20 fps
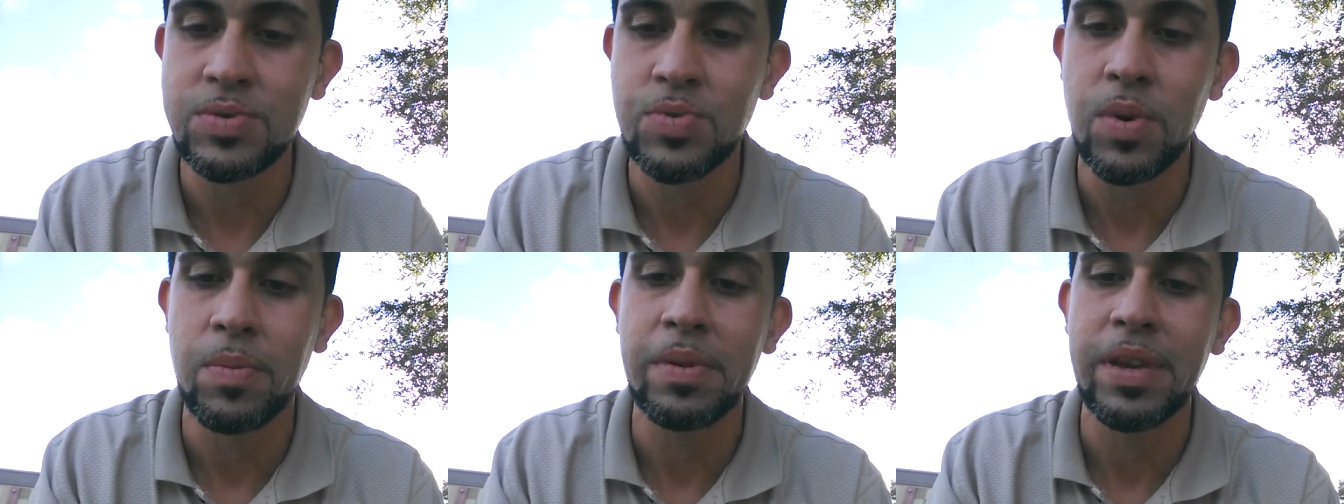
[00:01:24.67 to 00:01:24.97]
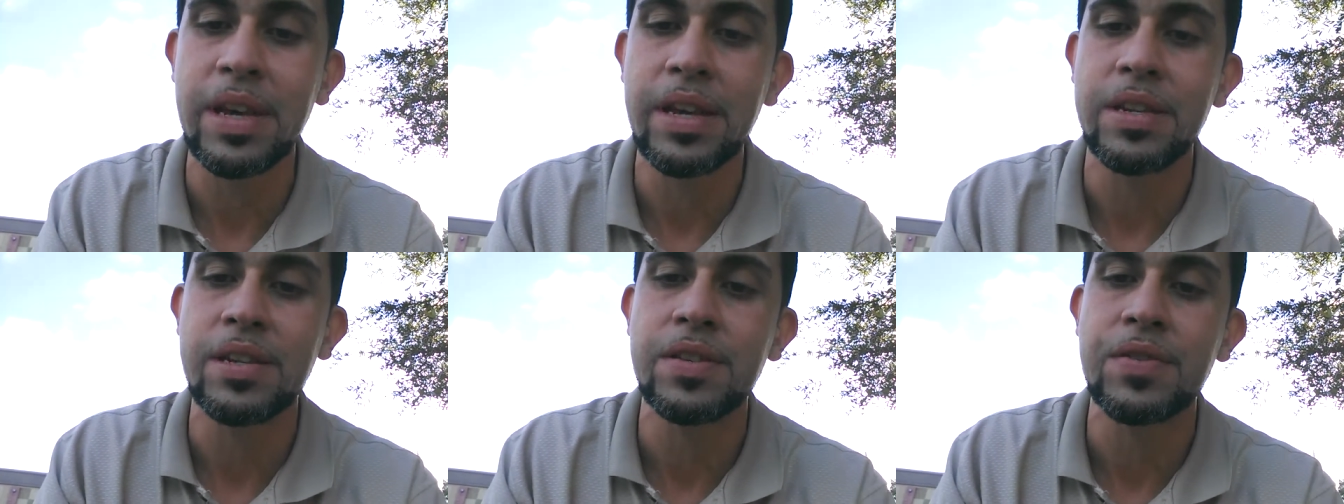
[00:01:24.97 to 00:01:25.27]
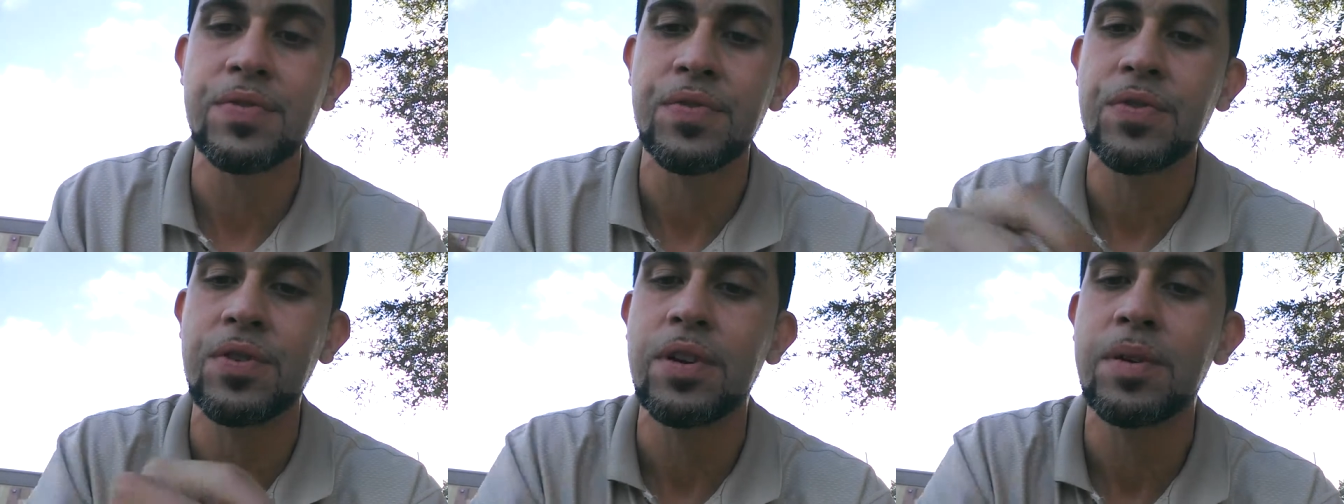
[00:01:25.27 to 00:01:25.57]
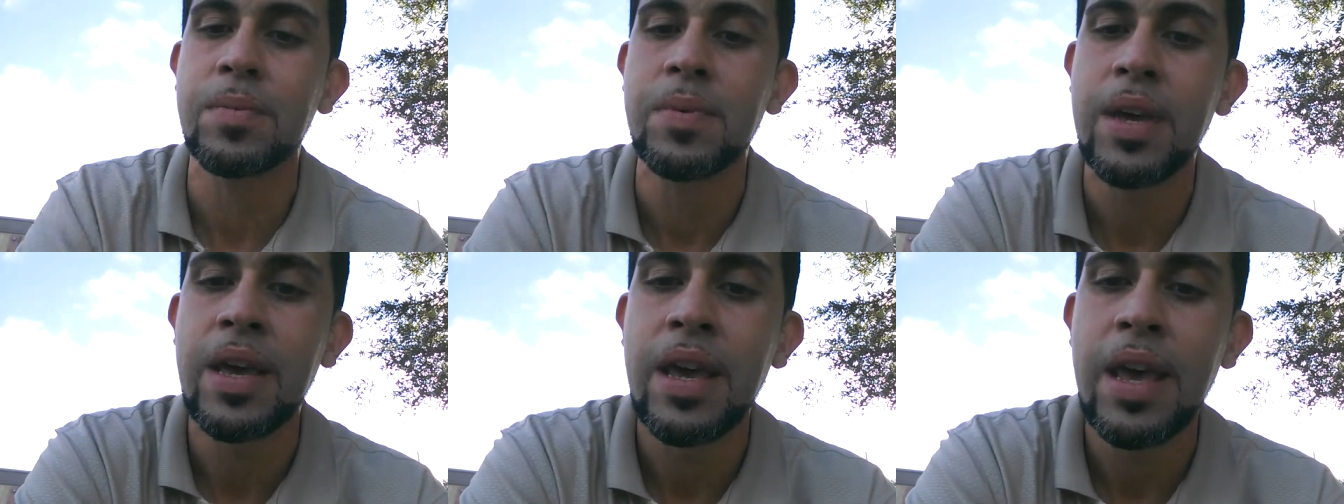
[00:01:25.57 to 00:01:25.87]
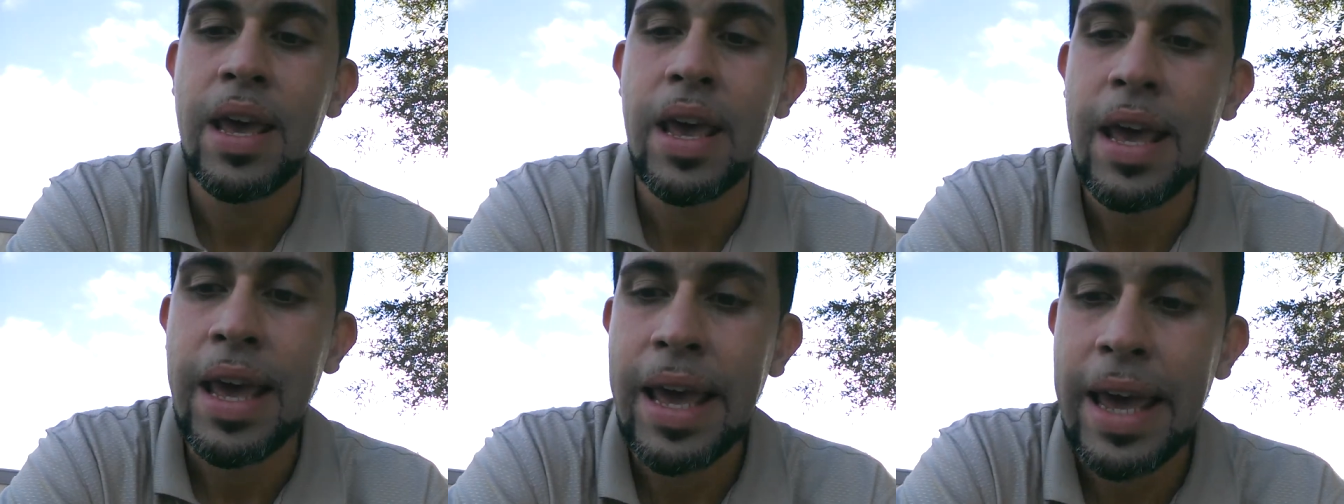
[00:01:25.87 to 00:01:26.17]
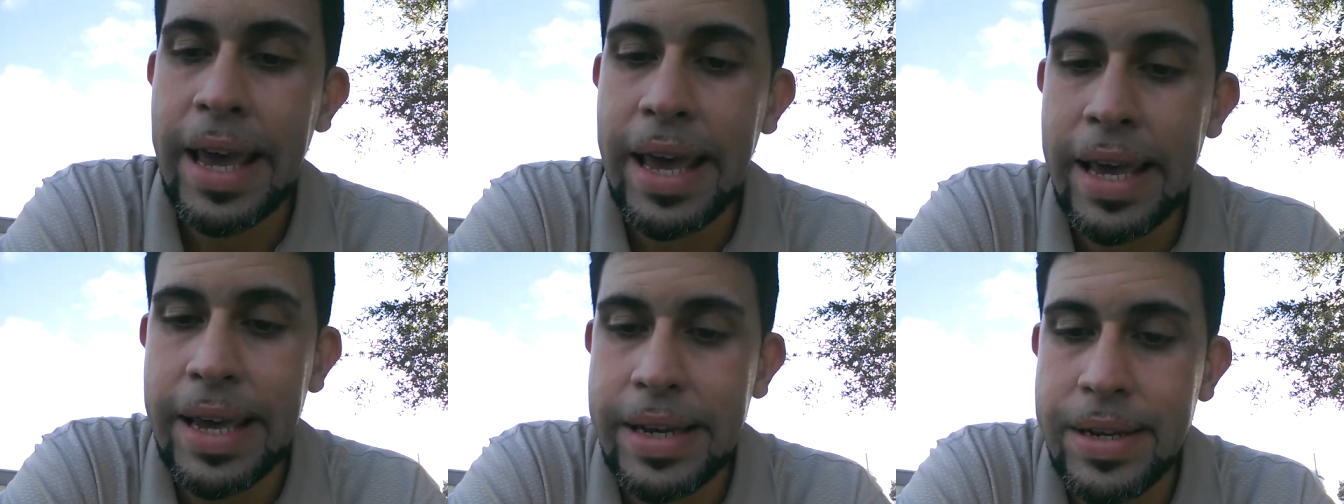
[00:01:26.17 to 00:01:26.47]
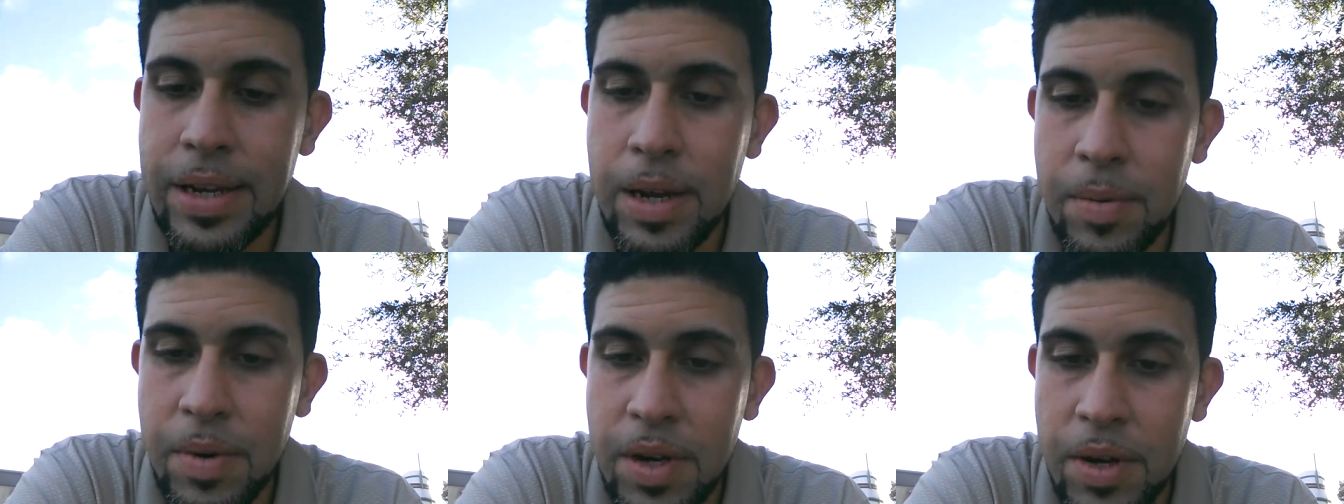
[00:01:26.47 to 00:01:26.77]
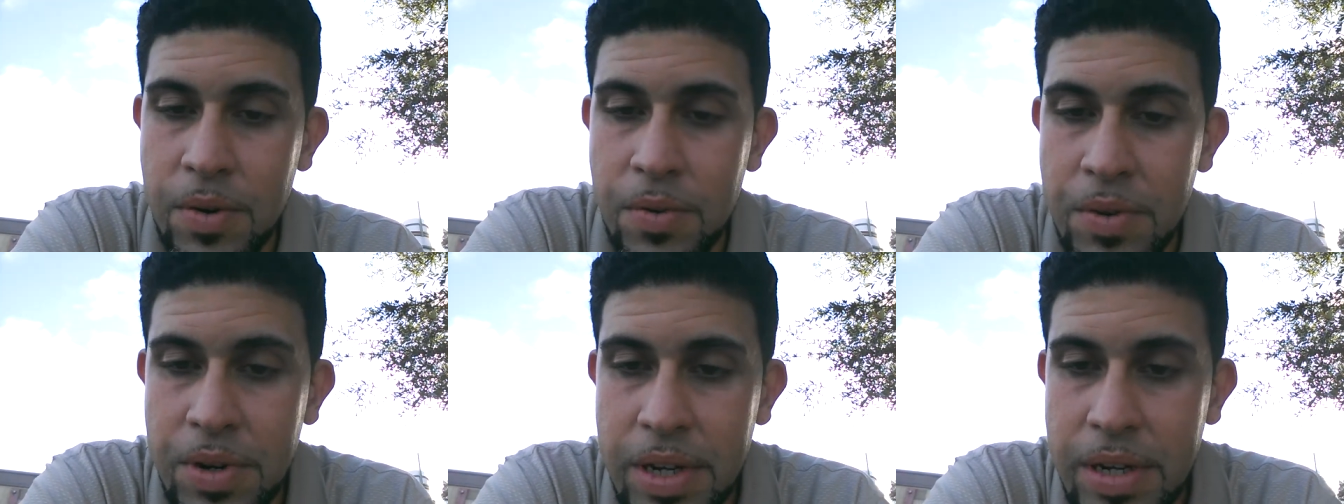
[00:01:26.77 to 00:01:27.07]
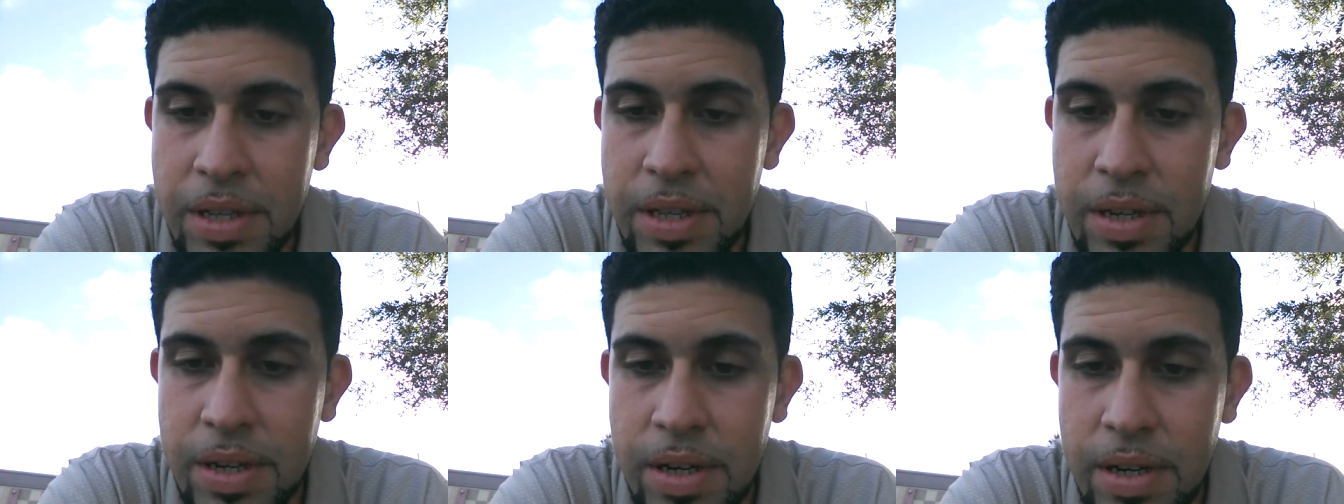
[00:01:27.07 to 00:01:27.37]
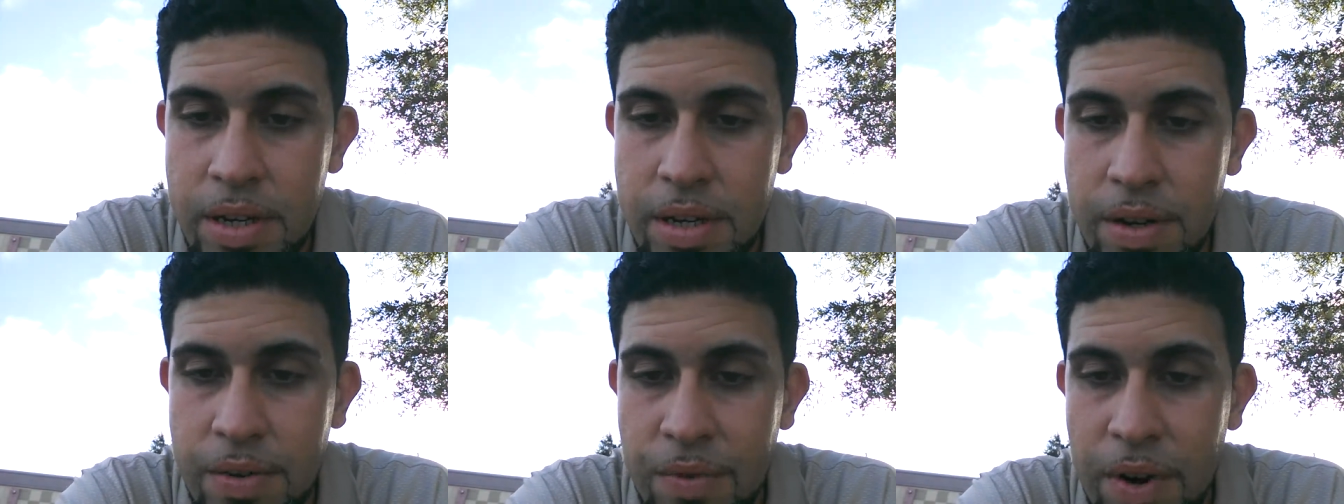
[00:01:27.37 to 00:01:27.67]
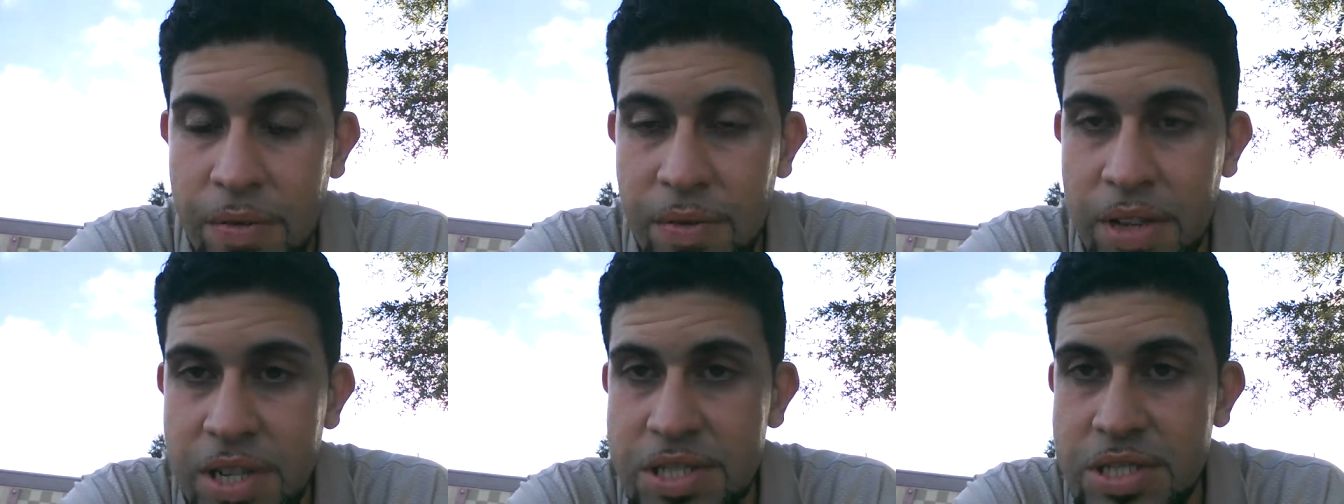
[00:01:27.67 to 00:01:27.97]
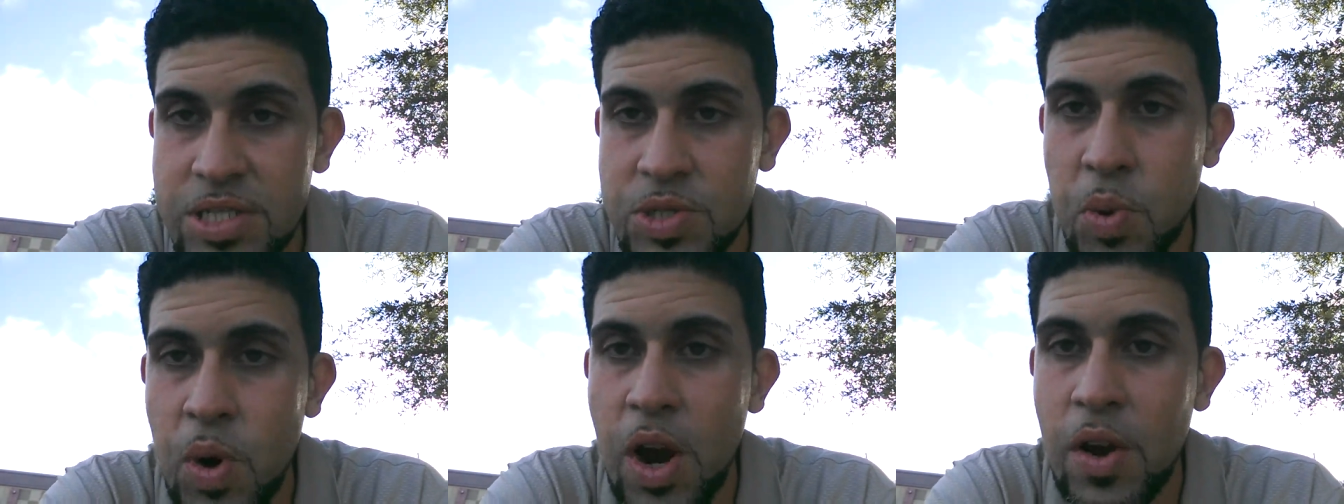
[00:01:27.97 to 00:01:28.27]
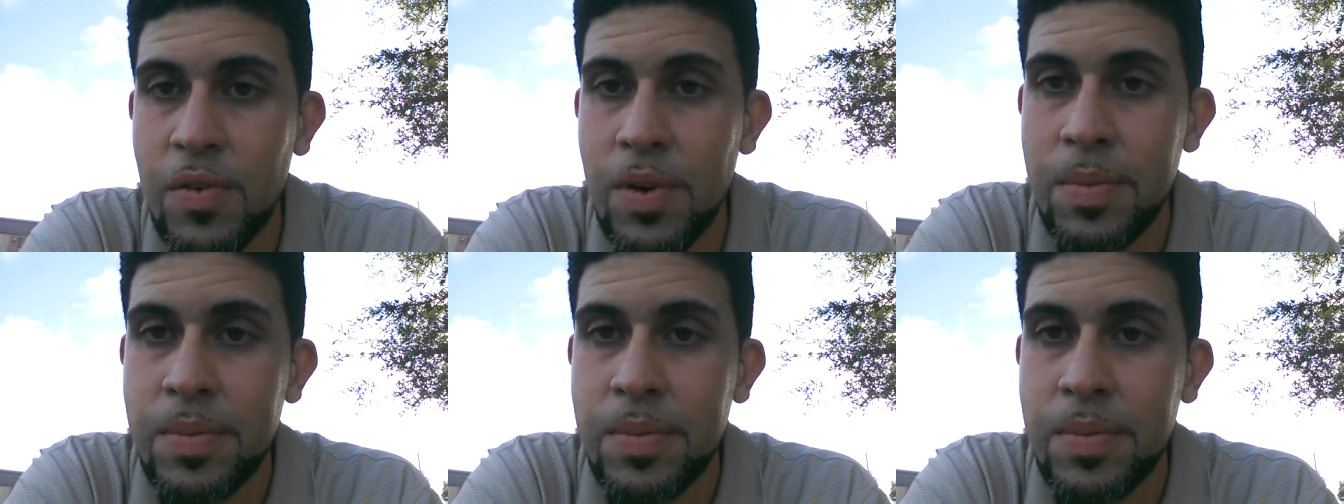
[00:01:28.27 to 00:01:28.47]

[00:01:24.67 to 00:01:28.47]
That's where I'm getting this from. And uh, I'm going to read uh, Revelation 12.